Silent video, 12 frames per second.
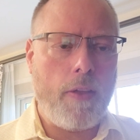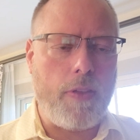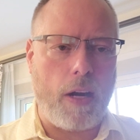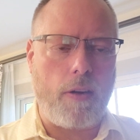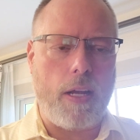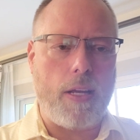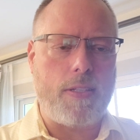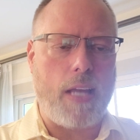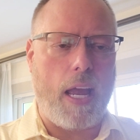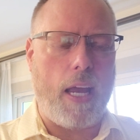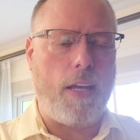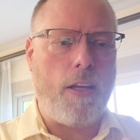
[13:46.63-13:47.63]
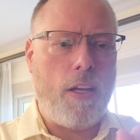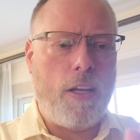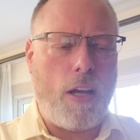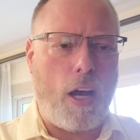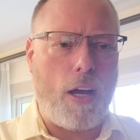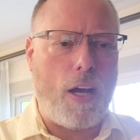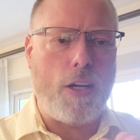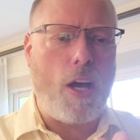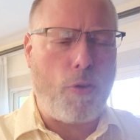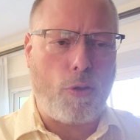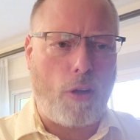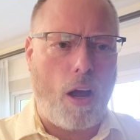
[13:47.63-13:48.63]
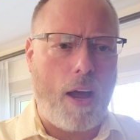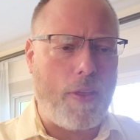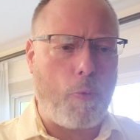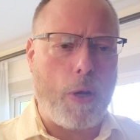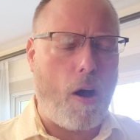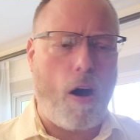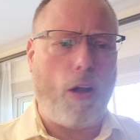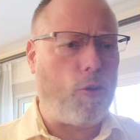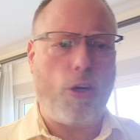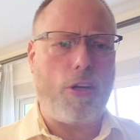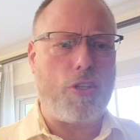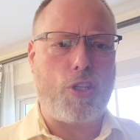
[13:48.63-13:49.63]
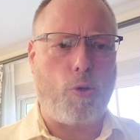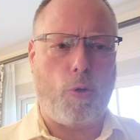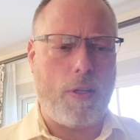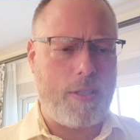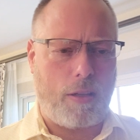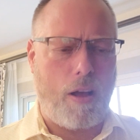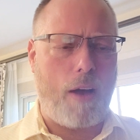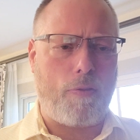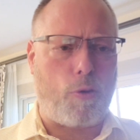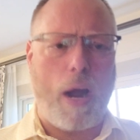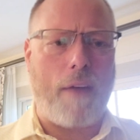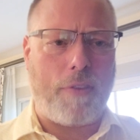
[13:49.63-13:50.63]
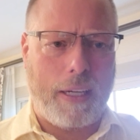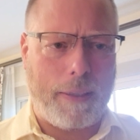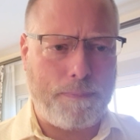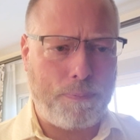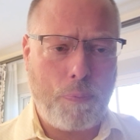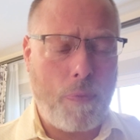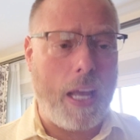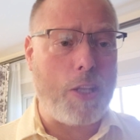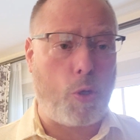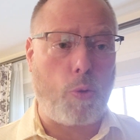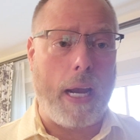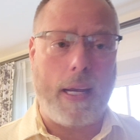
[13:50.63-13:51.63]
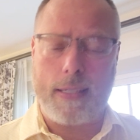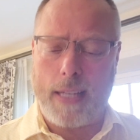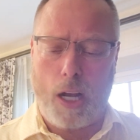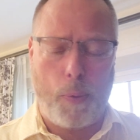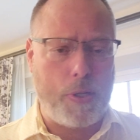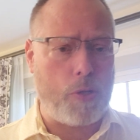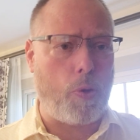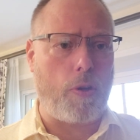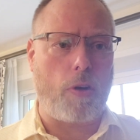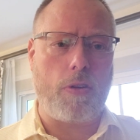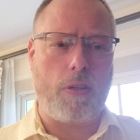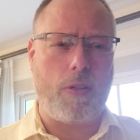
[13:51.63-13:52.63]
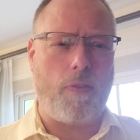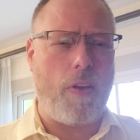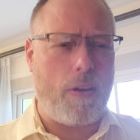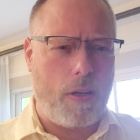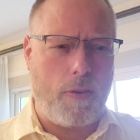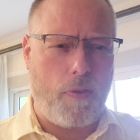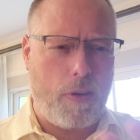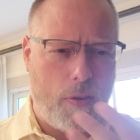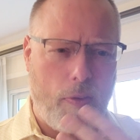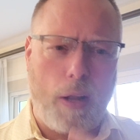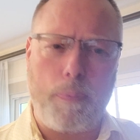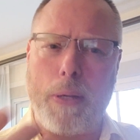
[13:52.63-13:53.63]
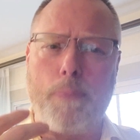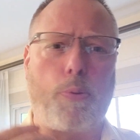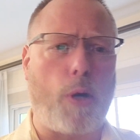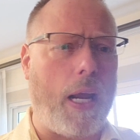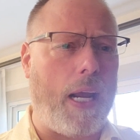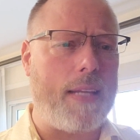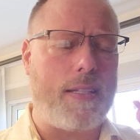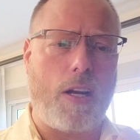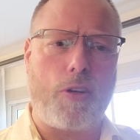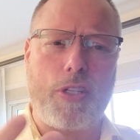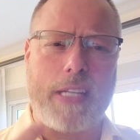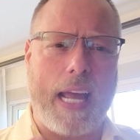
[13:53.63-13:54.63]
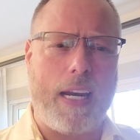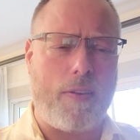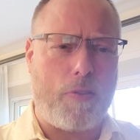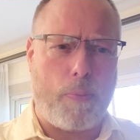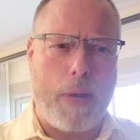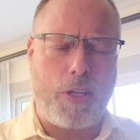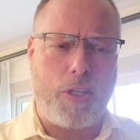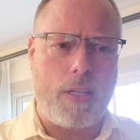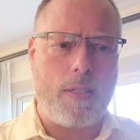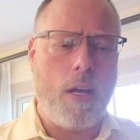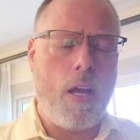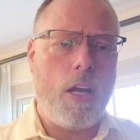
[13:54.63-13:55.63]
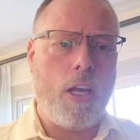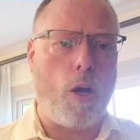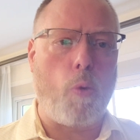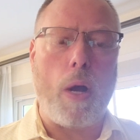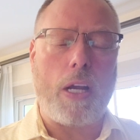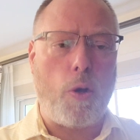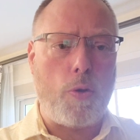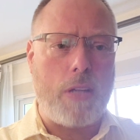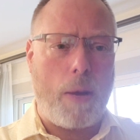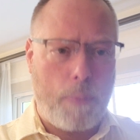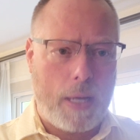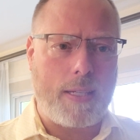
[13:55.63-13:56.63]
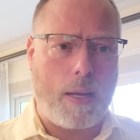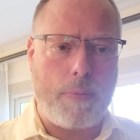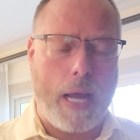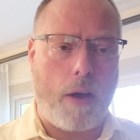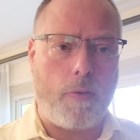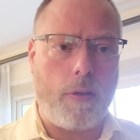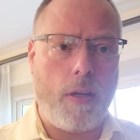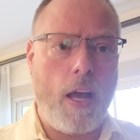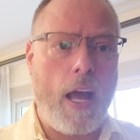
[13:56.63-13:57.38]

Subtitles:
There is another law that we all learn in school. It's the law of gravity. It's great because it helps us with our developing brains and understanding of dimensions. What goes up must come down.